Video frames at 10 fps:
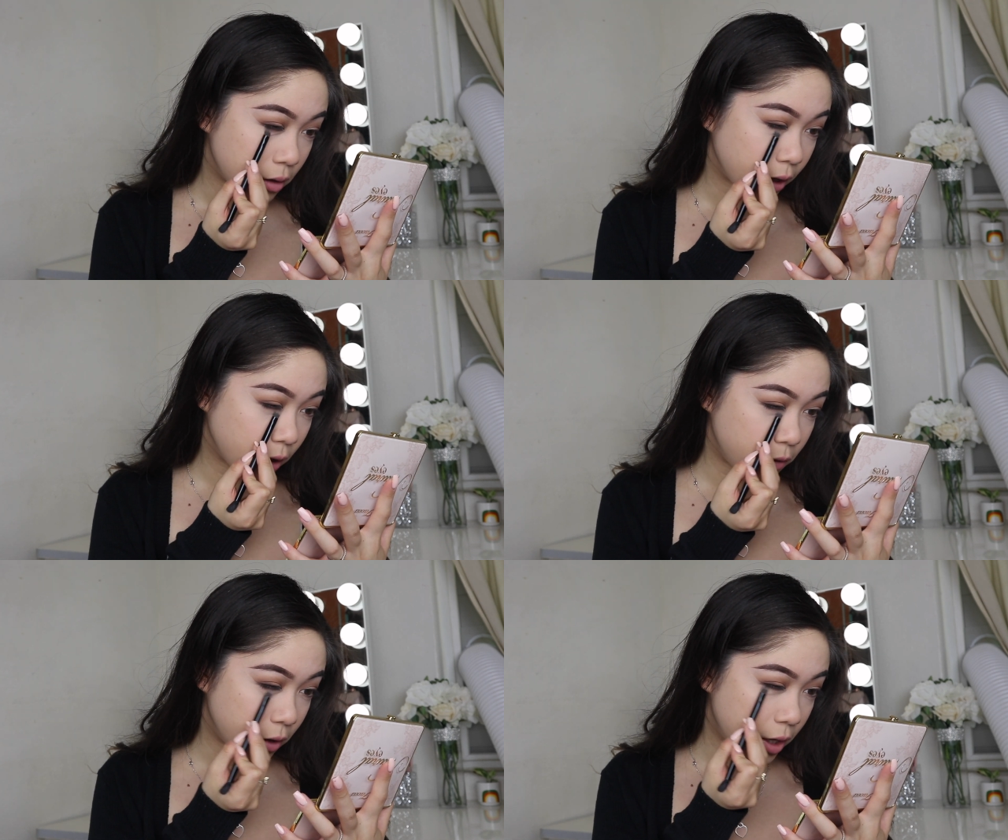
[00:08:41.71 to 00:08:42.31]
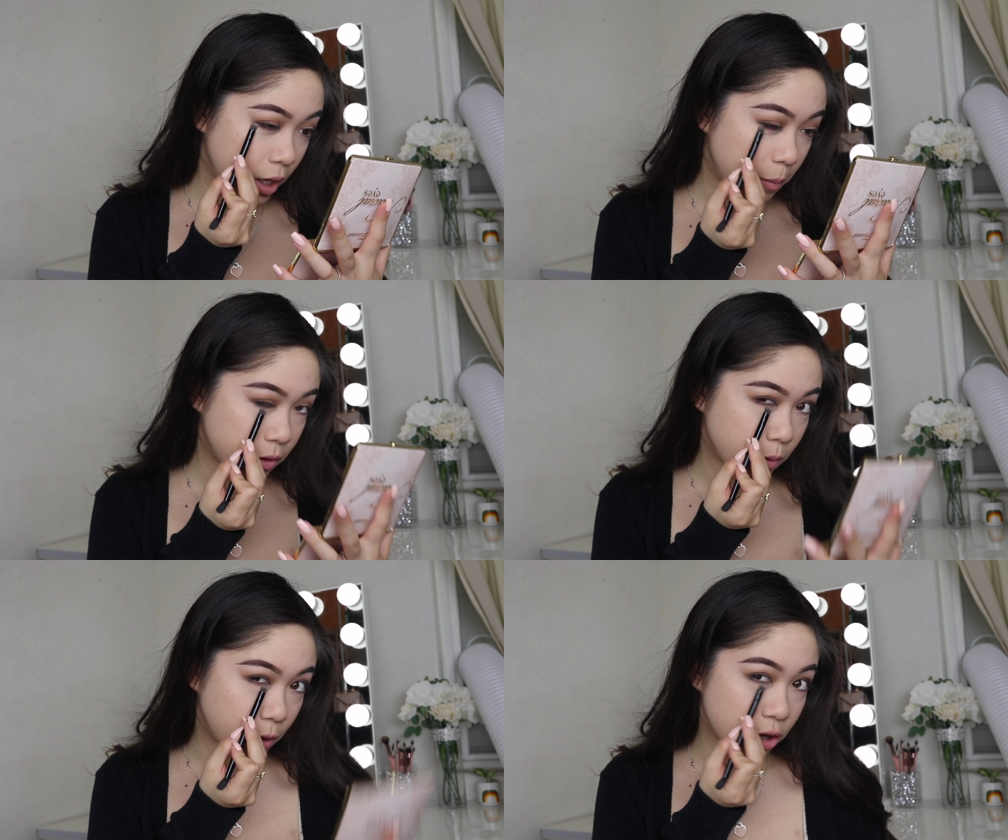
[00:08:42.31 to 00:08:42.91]
Like if you keep
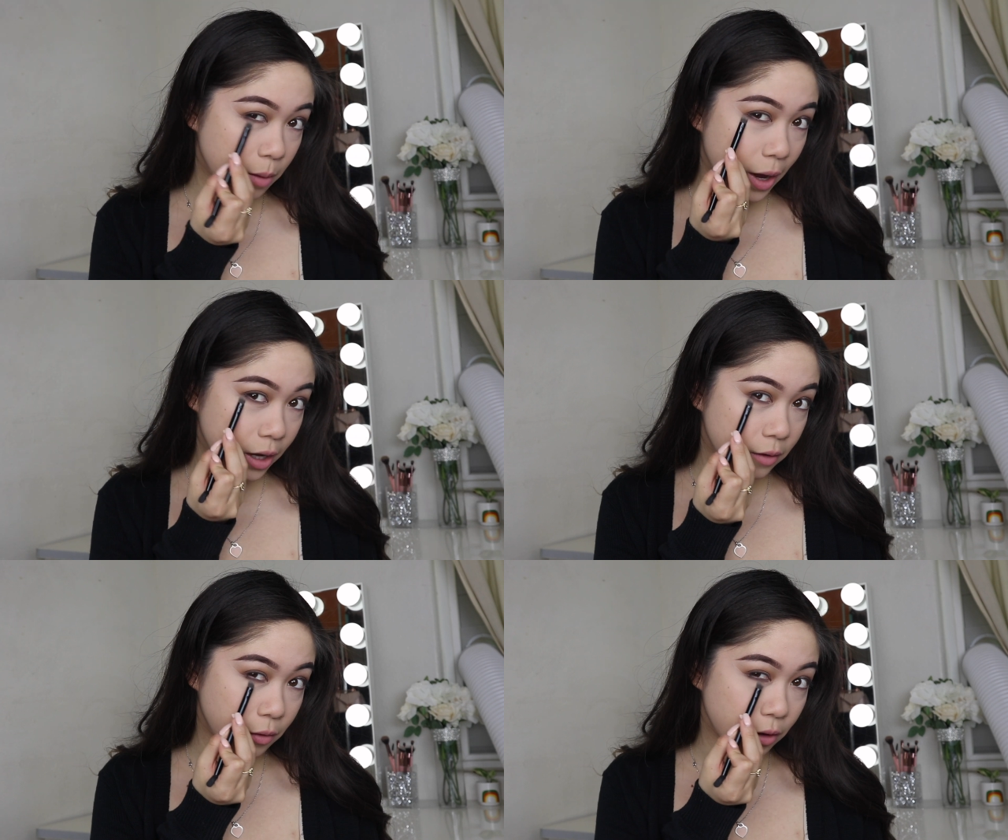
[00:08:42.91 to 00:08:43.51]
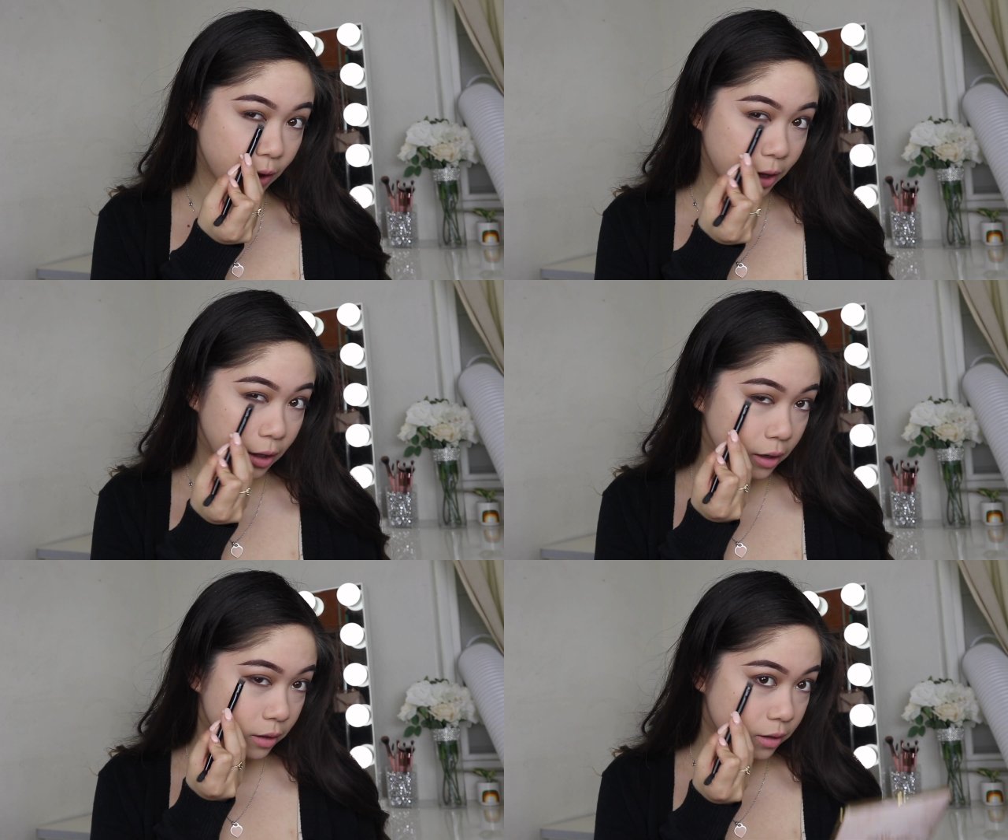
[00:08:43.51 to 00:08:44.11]
switching back and forth like
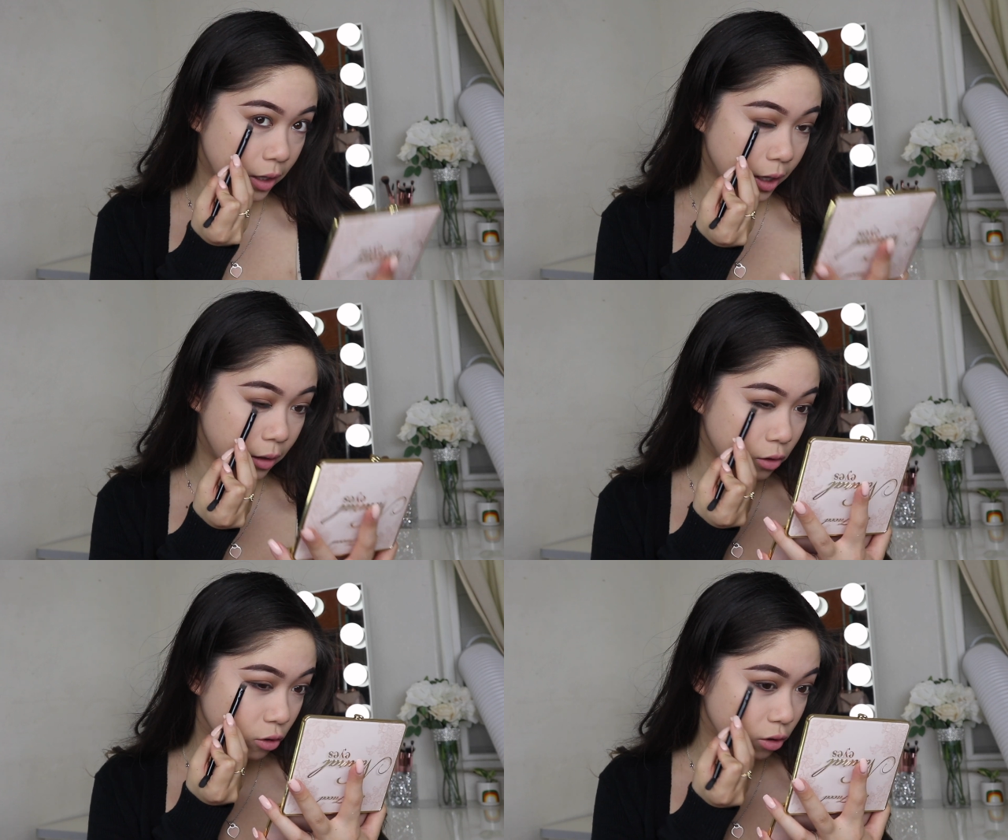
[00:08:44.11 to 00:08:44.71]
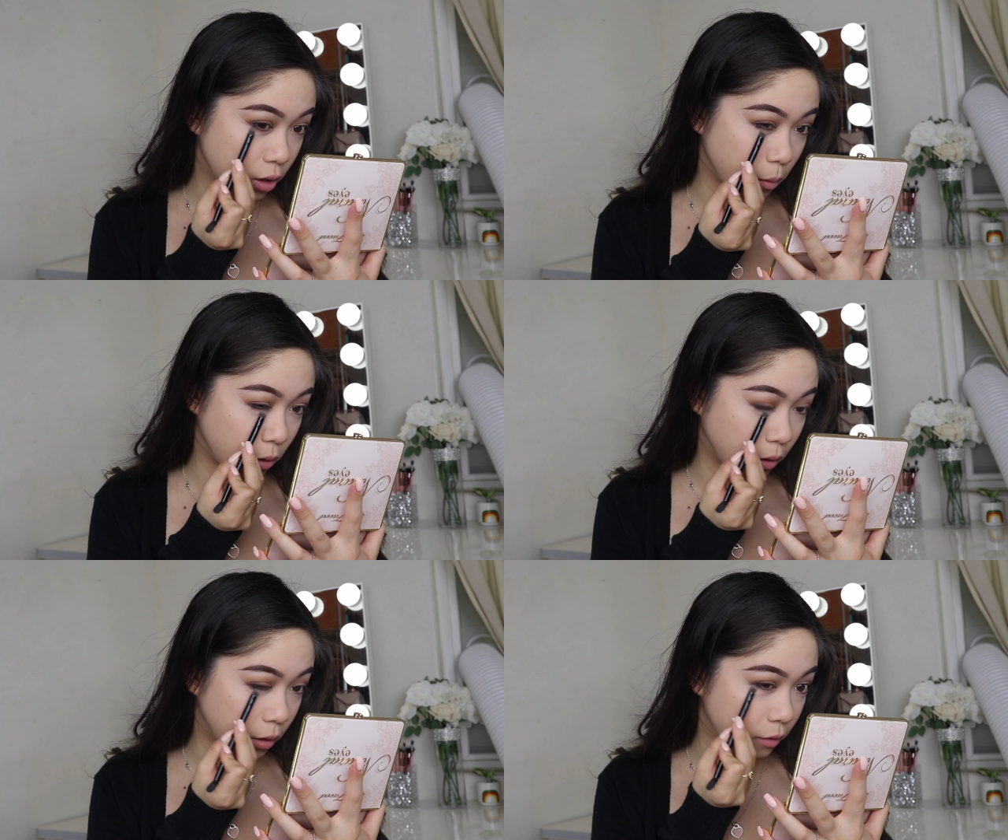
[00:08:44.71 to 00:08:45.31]
this, it usually
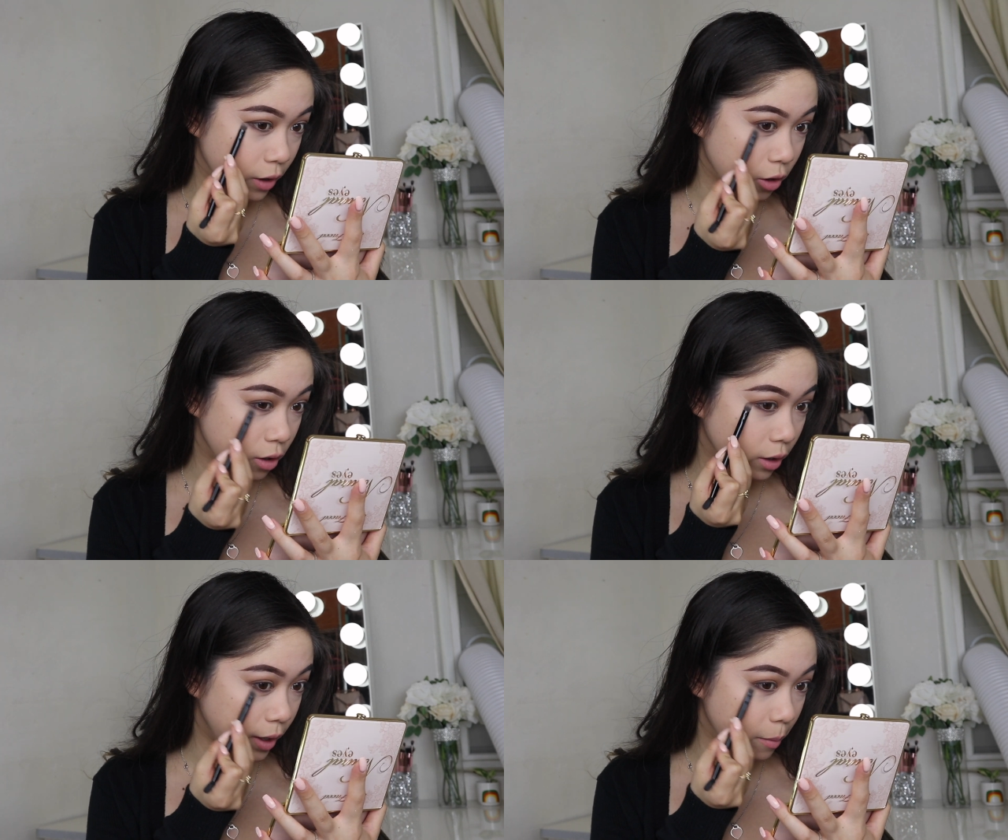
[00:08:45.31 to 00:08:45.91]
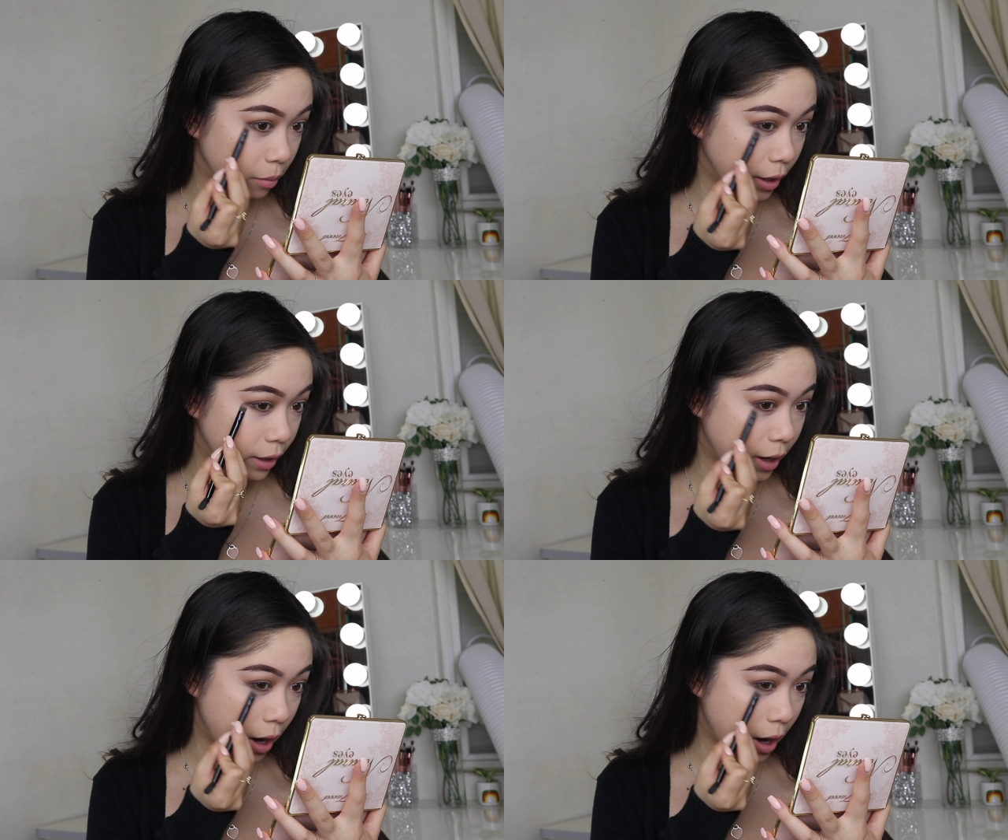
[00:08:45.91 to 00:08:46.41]
will eventually blend